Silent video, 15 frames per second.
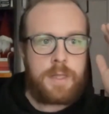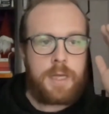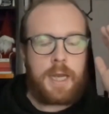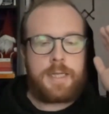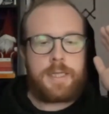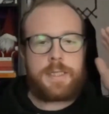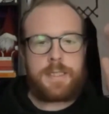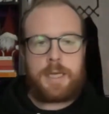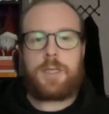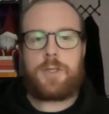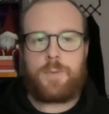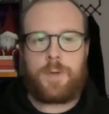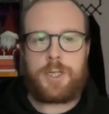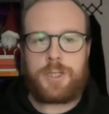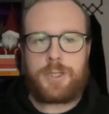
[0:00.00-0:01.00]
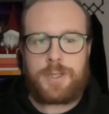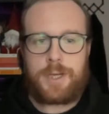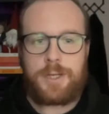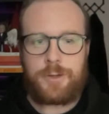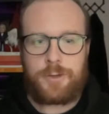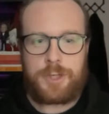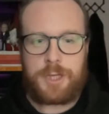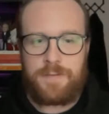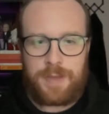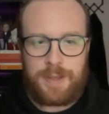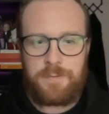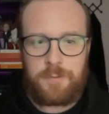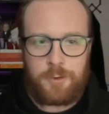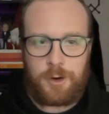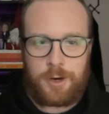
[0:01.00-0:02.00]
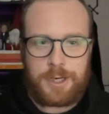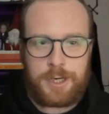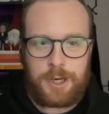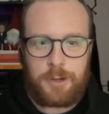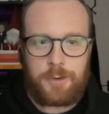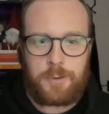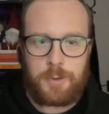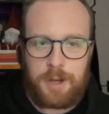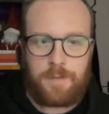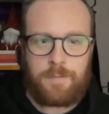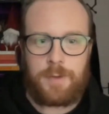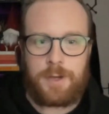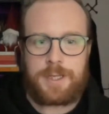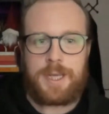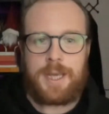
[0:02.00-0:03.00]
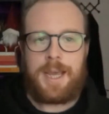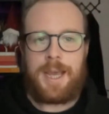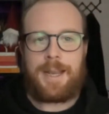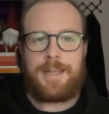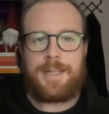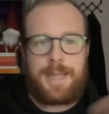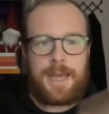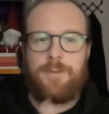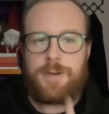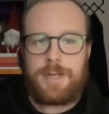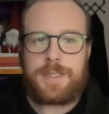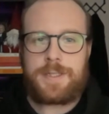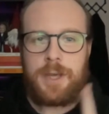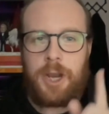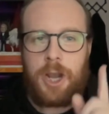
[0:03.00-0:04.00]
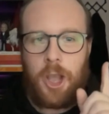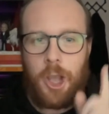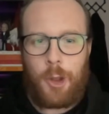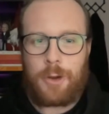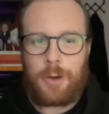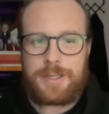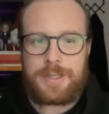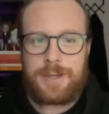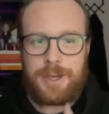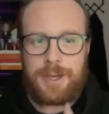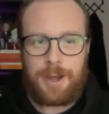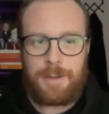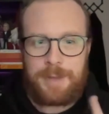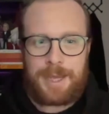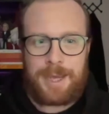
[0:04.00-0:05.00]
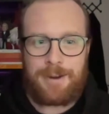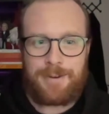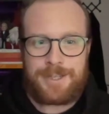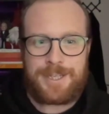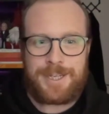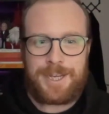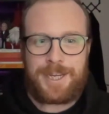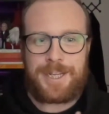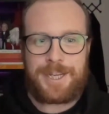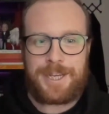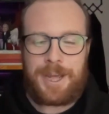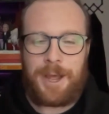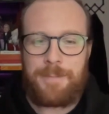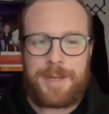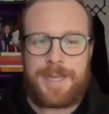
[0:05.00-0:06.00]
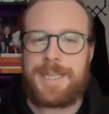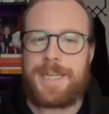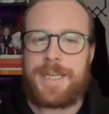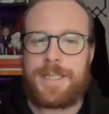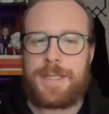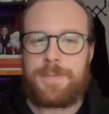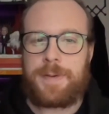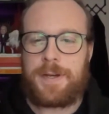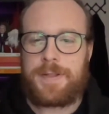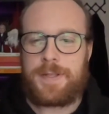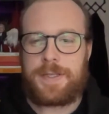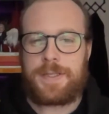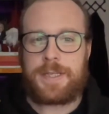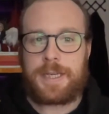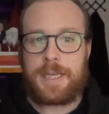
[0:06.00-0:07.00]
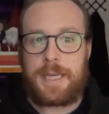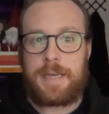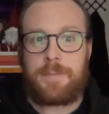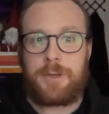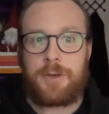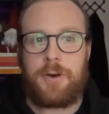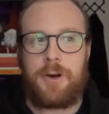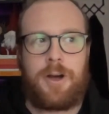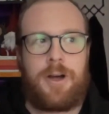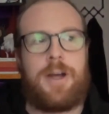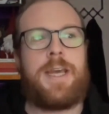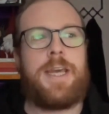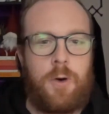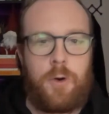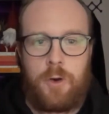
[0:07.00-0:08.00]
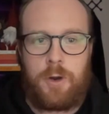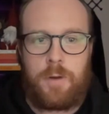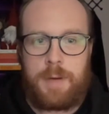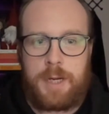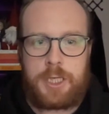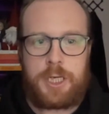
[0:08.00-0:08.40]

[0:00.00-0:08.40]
and the extent to which Scientology have infiltrated local government. And there is lots coming out in the coming days about this, so keep your eye on my